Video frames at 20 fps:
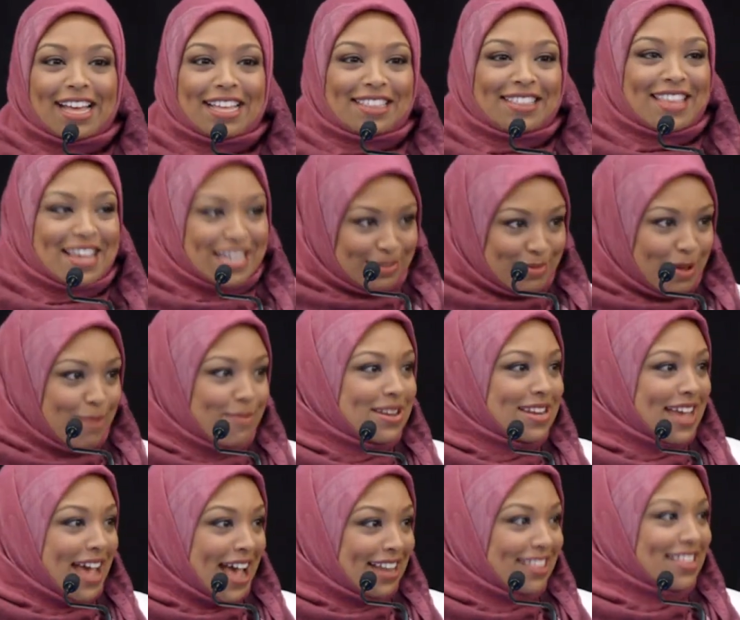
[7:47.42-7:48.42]
Thanks, Mom and
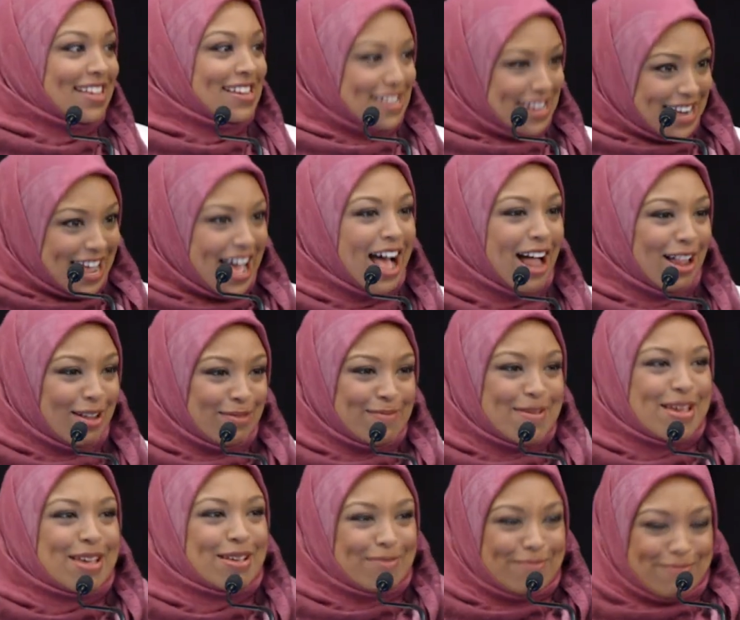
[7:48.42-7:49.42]
Dad. They did
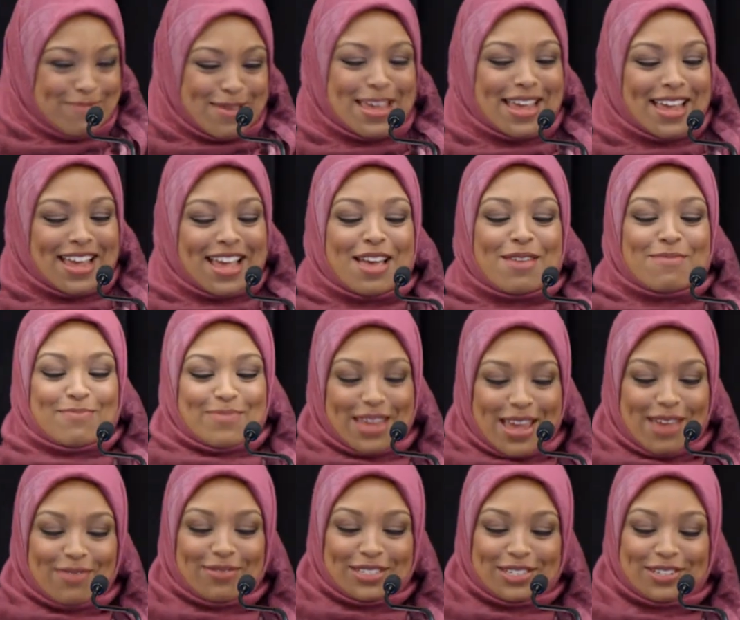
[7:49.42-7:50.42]
help me be
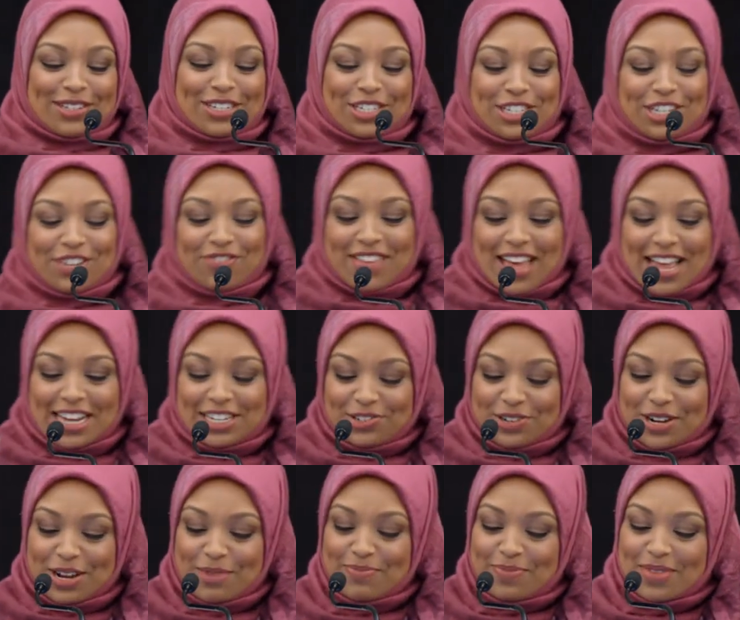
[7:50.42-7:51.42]
able to achieve that
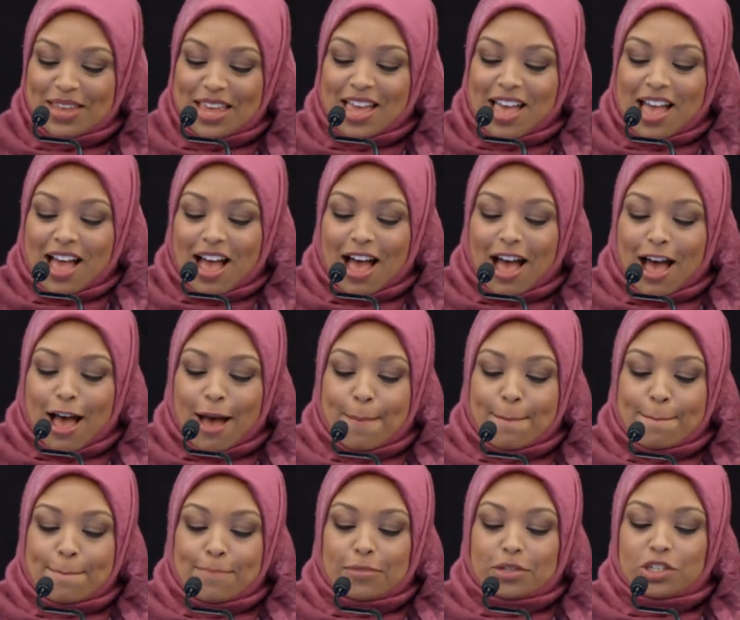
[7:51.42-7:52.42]
dream.
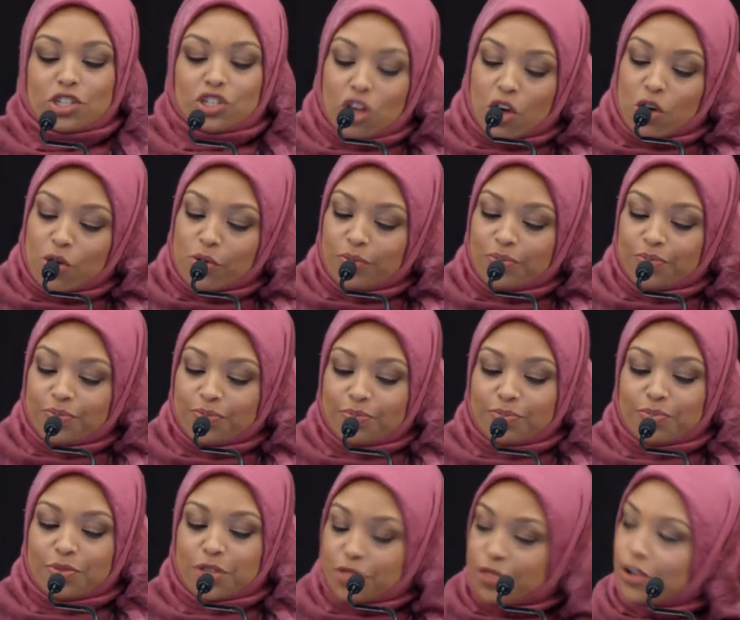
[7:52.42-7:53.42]
So
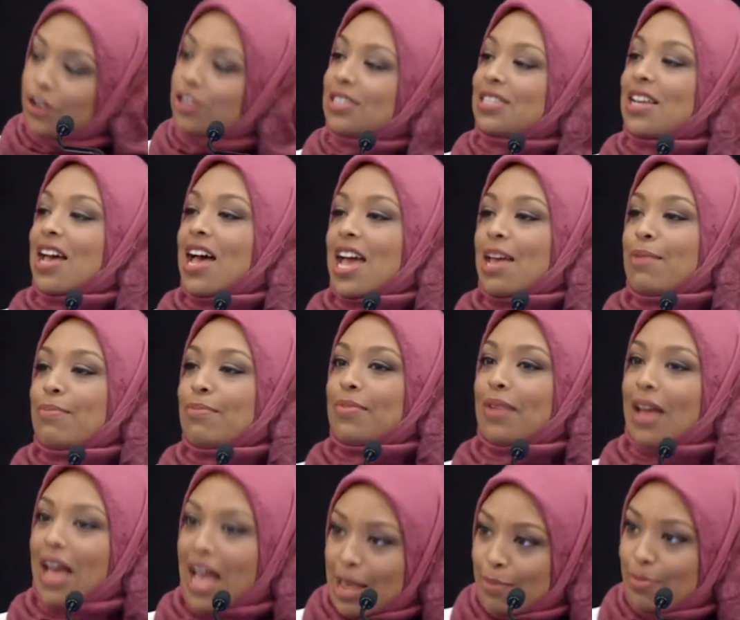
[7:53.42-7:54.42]
the third time
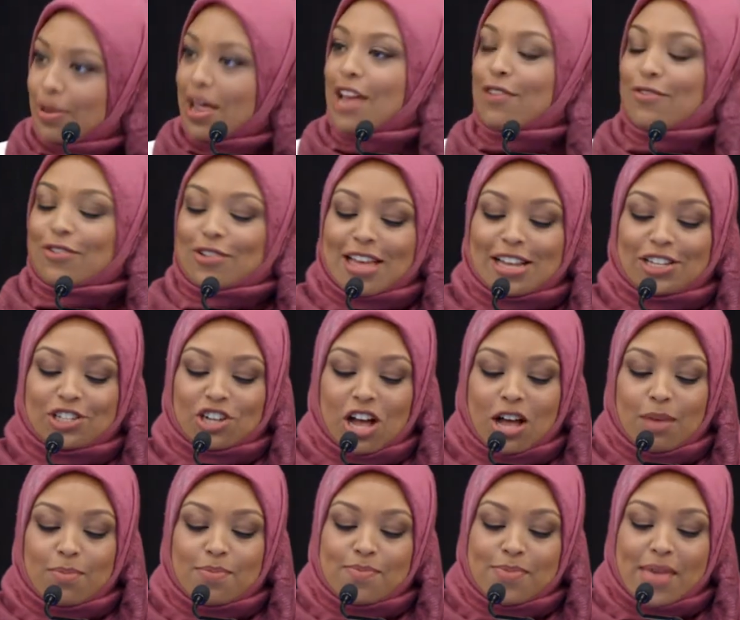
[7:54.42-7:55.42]
I applied for that
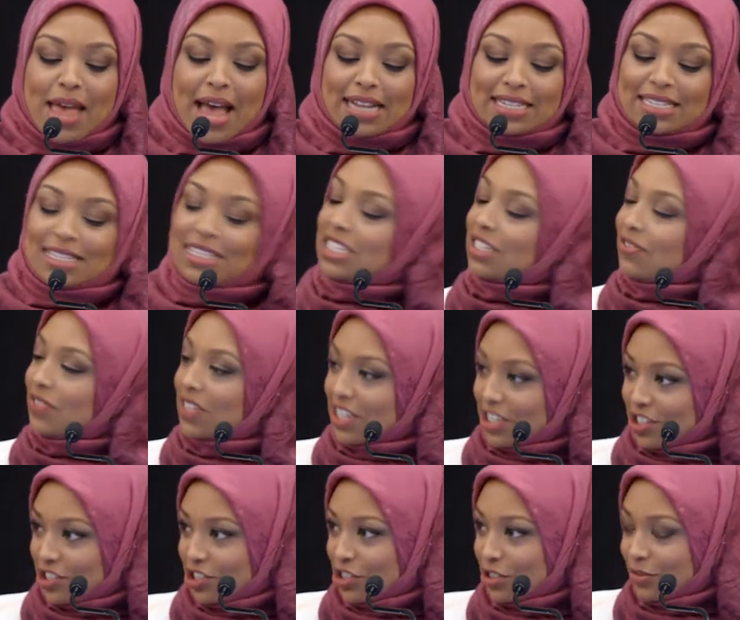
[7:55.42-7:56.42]
job at CTV
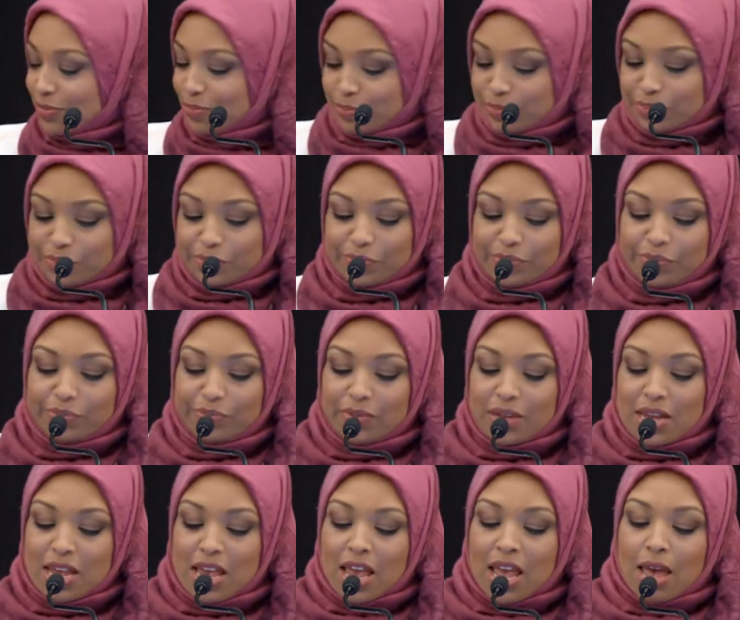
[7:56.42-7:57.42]
Kitchener,
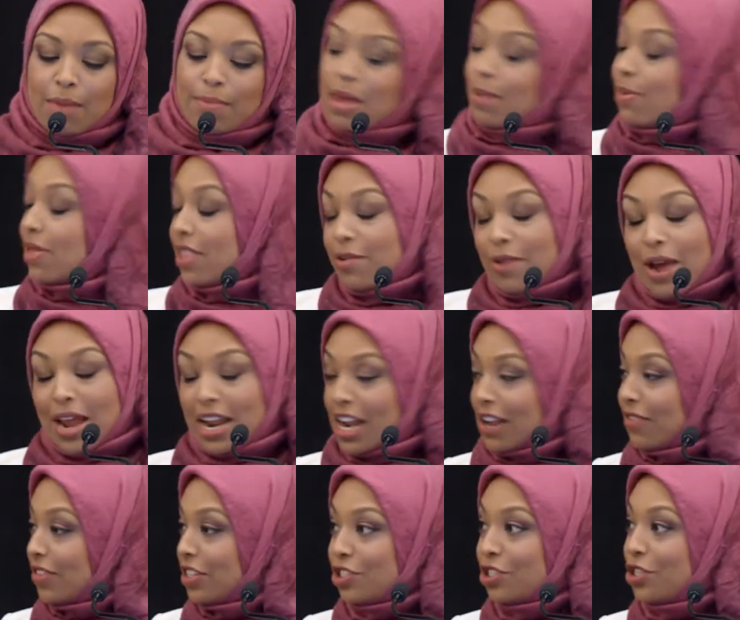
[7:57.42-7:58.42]
maybe they ran out
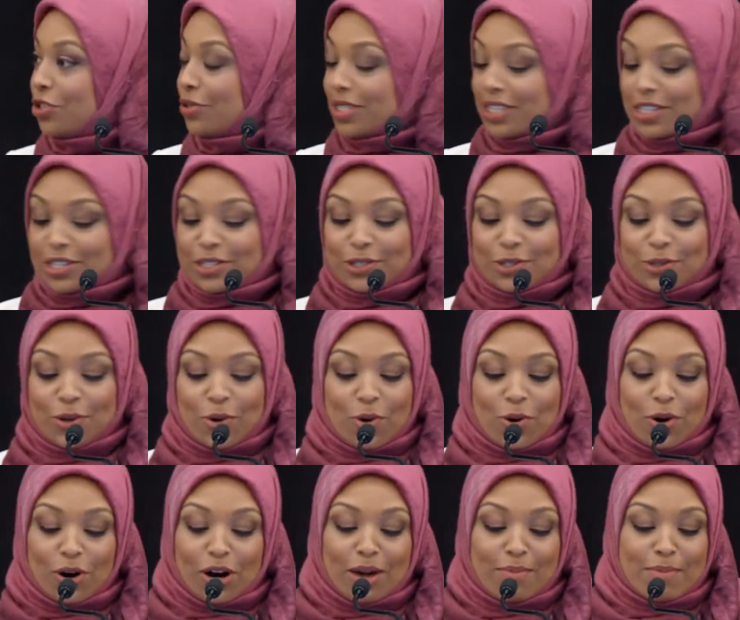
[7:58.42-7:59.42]
of excuses,
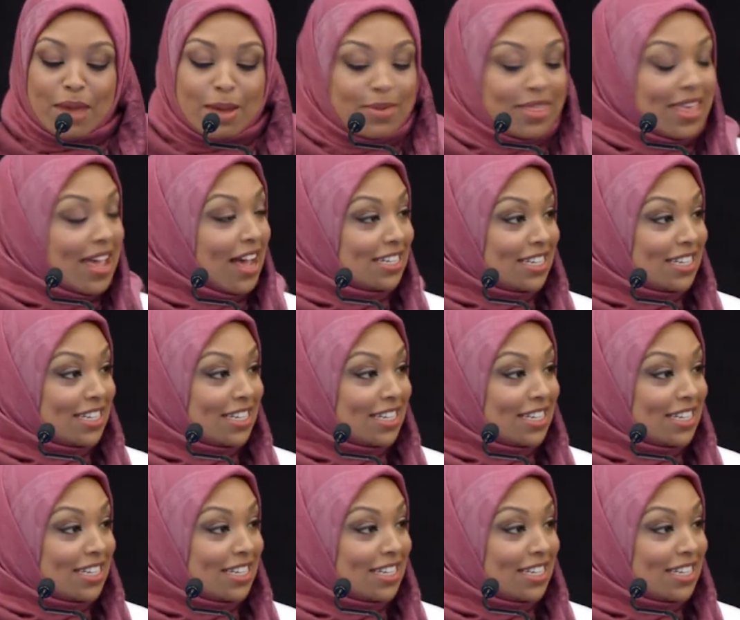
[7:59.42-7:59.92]
or maybe they got